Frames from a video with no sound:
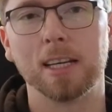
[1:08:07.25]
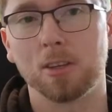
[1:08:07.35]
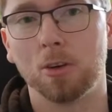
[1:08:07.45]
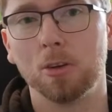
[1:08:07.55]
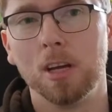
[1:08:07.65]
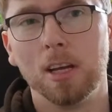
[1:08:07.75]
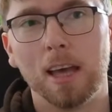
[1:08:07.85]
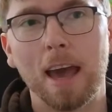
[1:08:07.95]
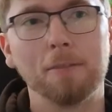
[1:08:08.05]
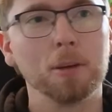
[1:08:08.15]
So
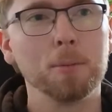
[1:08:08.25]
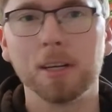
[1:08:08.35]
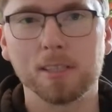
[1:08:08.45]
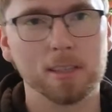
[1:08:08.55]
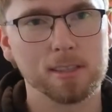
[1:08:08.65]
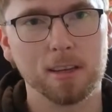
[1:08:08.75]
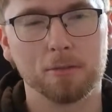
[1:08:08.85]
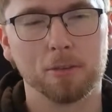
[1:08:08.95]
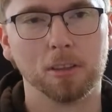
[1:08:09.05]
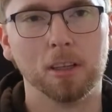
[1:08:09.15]
every person is
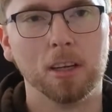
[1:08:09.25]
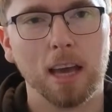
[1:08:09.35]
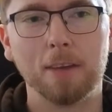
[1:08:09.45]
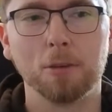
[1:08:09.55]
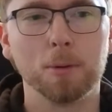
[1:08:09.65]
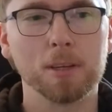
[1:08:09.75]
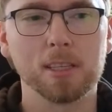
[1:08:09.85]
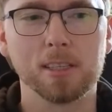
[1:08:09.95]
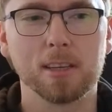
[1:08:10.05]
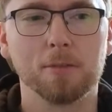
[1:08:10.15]
different.
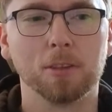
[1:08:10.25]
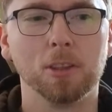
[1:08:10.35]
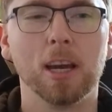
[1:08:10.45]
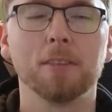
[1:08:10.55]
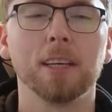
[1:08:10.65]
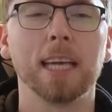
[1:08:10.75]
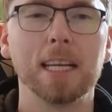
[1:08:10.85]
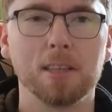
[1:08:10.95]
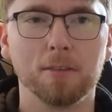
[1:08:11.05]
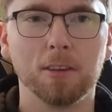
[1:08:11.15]
You have to
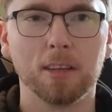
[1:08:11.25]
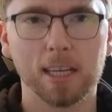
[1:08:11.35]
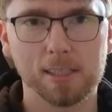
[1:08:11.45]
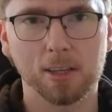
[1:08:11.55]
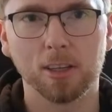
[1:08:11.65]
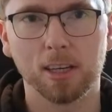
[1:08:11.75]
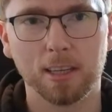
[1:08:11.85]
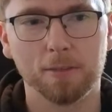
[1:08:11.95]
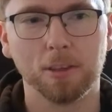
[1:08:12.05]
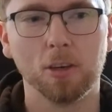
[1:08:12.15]
gauge if you think it's a good
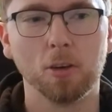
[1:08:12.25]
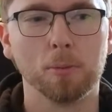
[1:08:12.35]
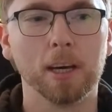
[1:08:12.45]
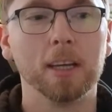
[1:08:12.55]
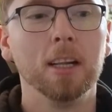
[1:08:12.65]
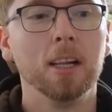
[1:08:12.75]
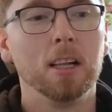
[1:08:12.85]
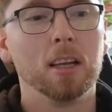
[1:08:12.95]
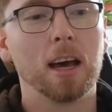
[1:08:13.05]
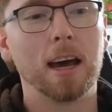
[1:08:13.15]
idea for you. But
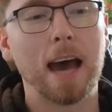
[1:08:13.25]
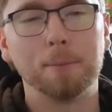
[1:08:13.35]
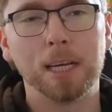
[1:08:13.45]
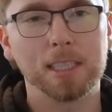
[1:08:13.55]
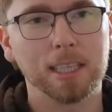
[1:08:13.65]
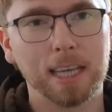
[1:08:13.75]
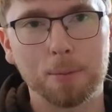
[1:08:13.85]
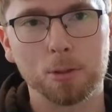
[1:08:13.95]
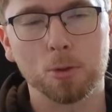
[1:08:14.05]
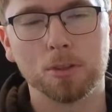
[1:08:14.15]
Amex and
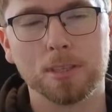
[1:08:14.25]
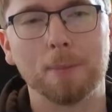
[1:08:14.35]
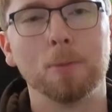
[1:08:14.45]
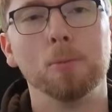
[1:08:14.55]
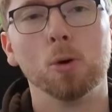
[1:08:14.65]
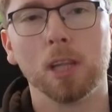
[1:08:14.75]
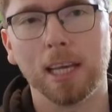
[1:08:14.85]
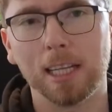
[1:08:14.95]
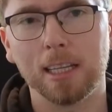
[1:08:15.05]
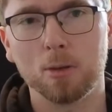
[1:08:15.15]
Capital and Tap are more
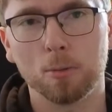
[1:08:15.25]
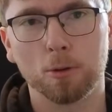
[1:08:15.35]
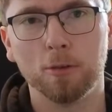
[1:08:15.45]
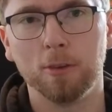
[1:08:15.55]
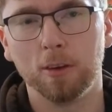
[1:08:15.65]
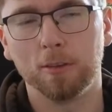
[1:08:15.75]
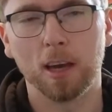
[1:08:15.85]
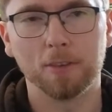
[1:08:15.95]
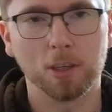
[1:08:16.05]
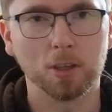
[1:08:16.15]
likely to approve you if you
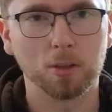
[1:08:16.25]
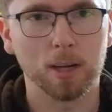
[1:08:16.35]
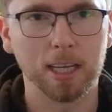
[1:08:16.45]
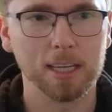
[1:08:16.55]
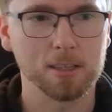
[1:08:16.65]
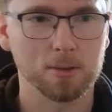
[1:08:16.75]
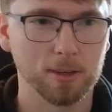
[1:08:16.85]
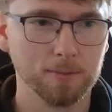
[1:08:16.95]
have a good credit history.